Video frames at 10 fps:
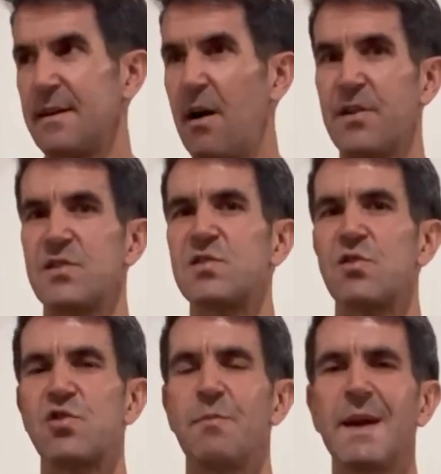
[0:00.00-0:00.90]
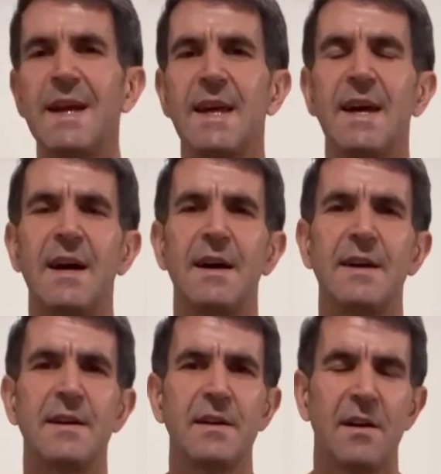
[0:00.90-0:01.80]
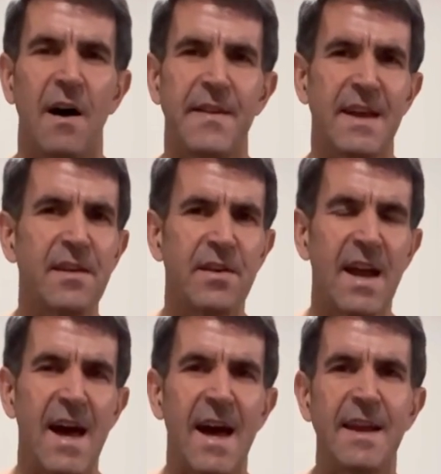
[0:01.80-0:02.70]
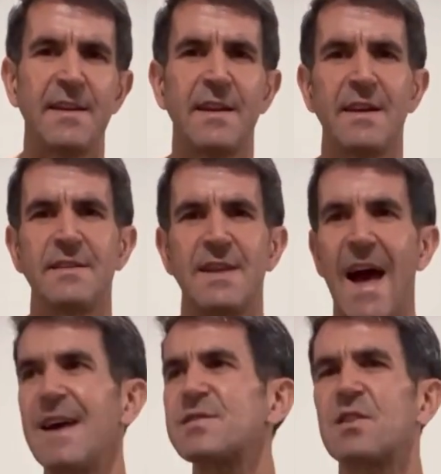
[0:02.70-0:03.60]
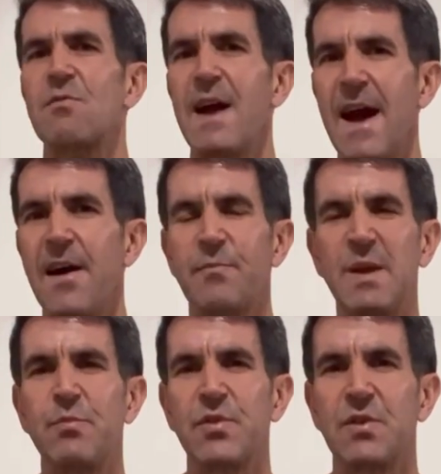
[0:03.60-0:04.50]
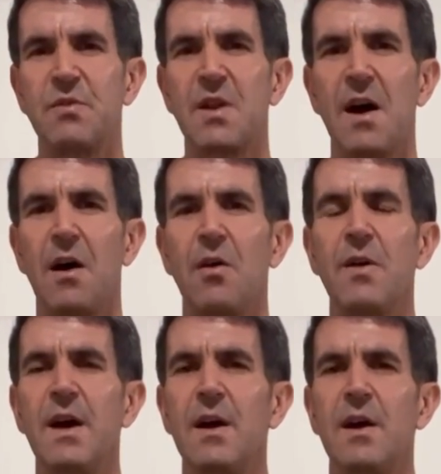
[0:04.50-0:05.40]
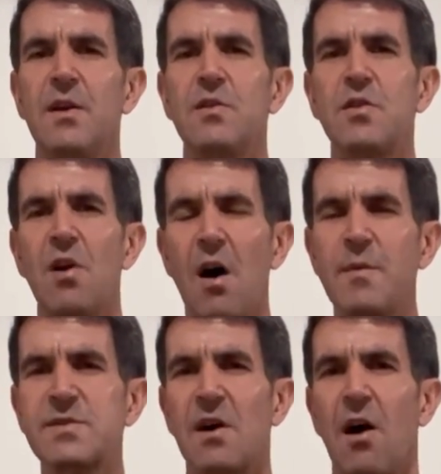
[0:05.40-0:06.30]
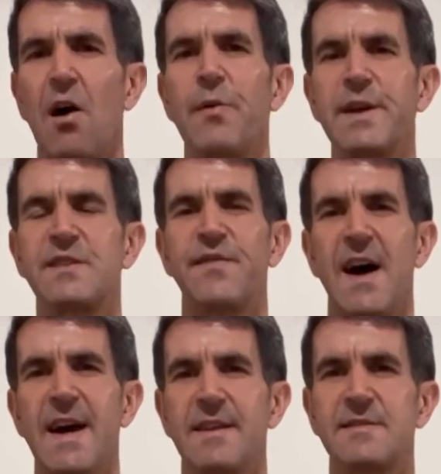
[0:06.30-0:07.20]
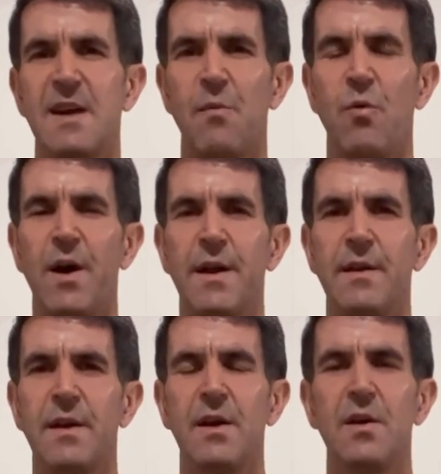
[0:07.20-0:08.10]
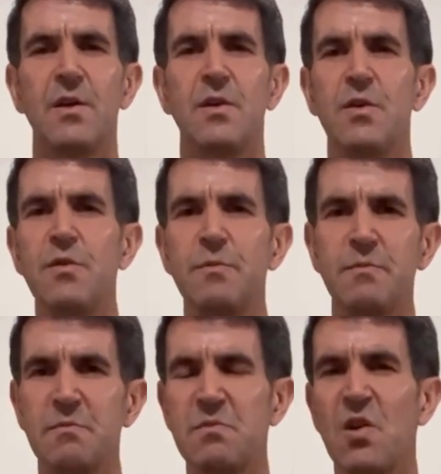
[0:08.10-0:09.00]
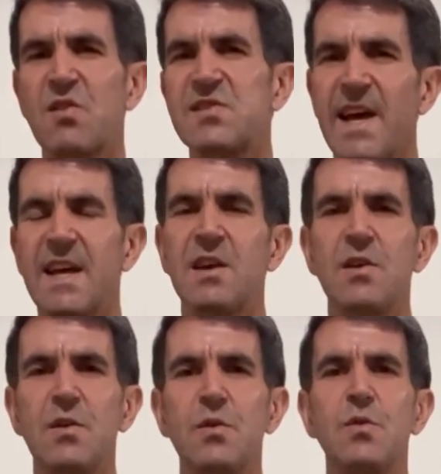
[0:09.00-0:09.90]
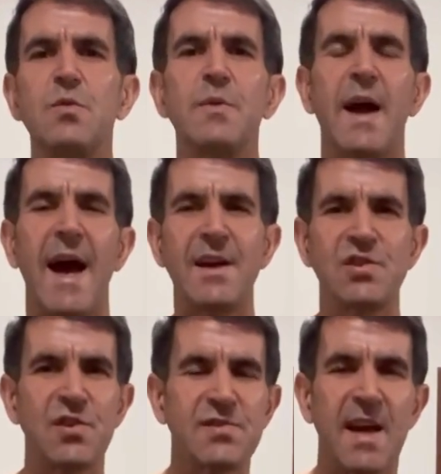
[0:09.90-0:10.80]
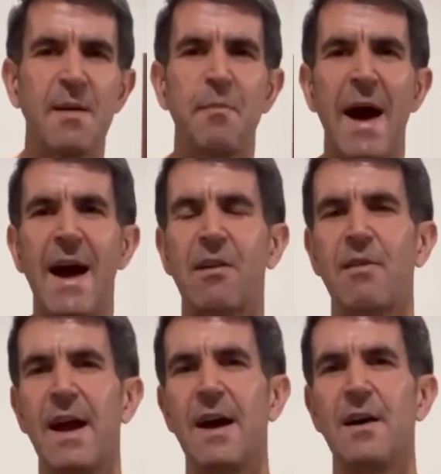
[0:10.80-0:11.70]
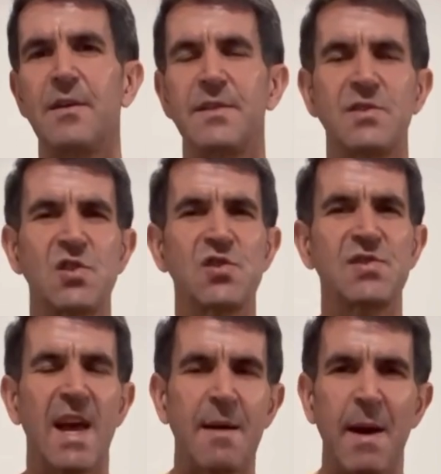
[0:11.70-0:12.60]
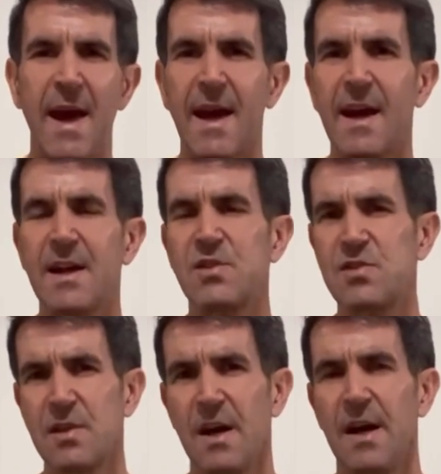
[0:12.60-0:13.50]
onto social media, on the internet, ask around people you know, you can almost always find someone who looks like you, has your same background, is your same age,